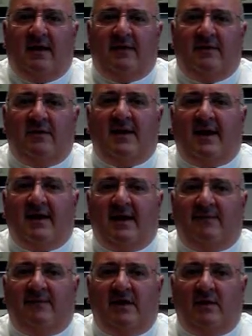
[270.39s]
they're not
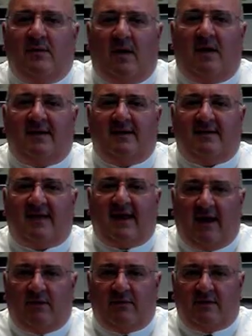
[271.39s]
giving you honest
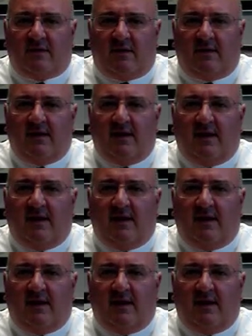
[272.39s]
counsel.